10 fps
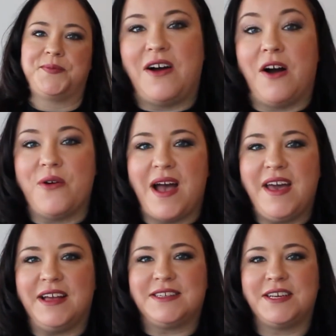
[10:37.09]
All
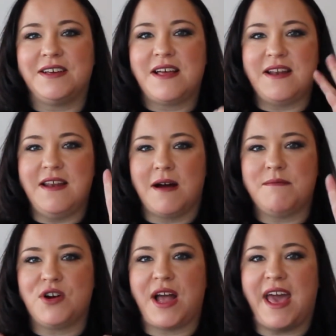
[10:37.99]
right,
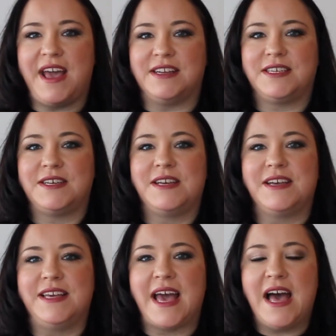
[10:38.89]
number 8,
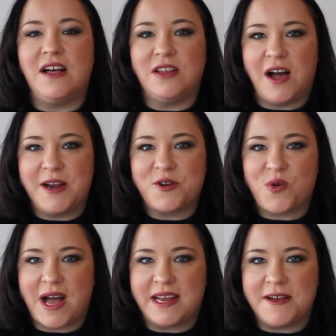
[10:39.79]
get a line of
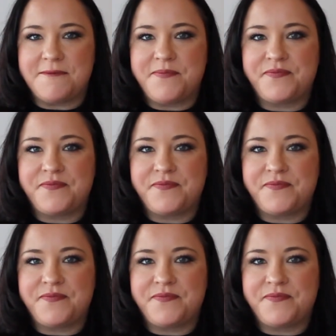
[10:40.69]
credit.